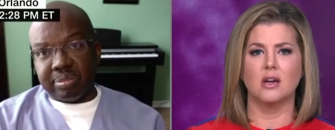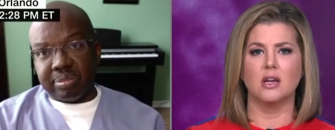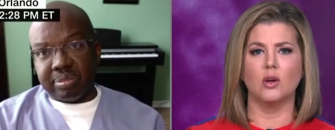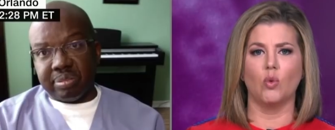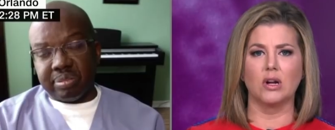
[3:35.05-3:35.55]

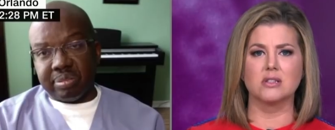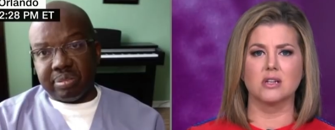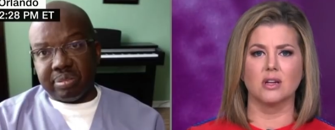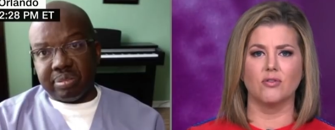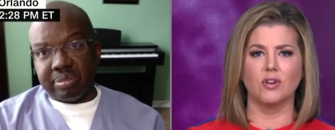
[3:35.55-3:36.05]
Speaker 1: he wants
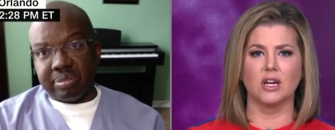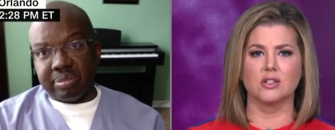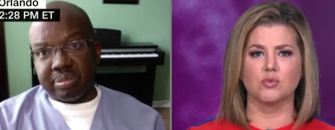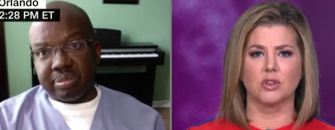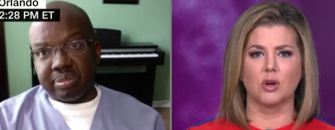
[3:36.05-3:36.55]
to give
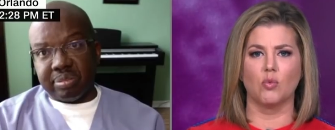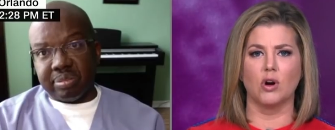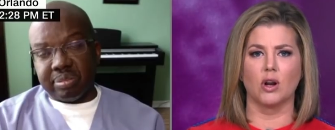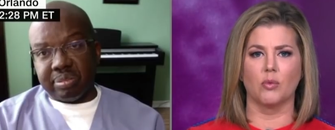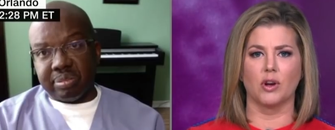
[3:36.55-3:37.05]
fans what they
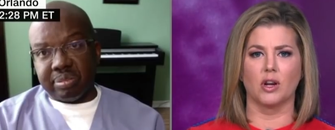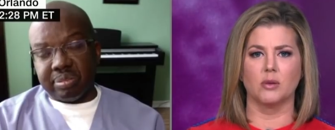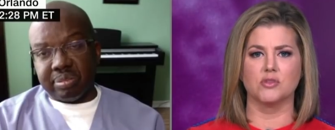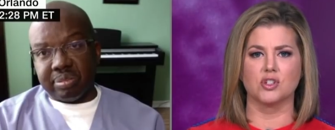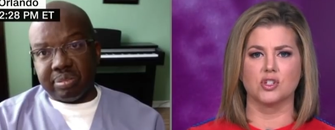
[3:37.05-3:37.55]
want when it
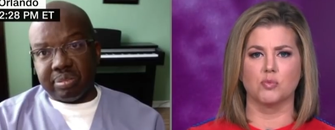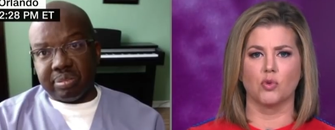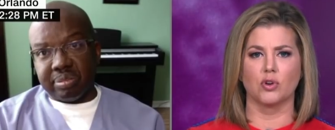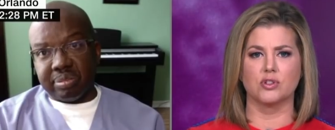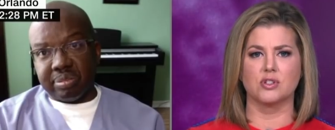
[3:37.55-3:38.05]
comes to
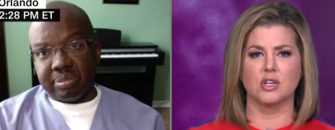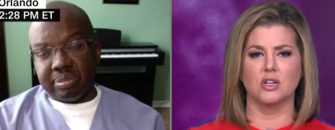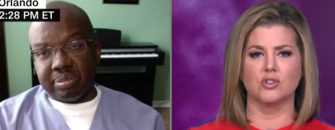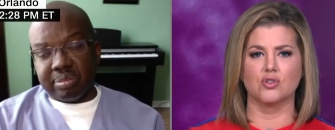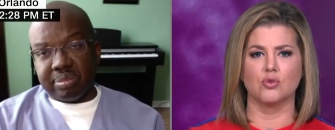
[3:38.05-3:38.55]
sports
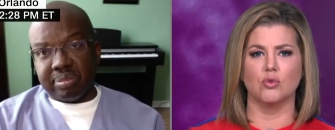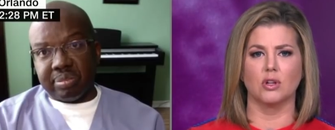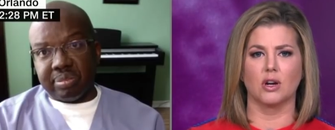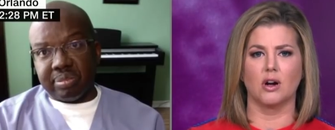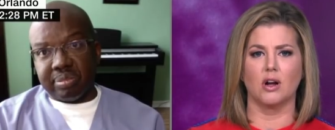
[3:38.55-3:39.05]
in school
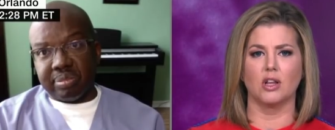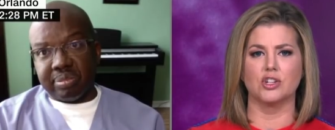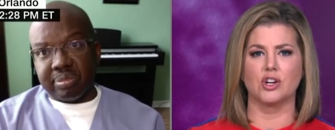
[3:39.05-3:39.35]
and college.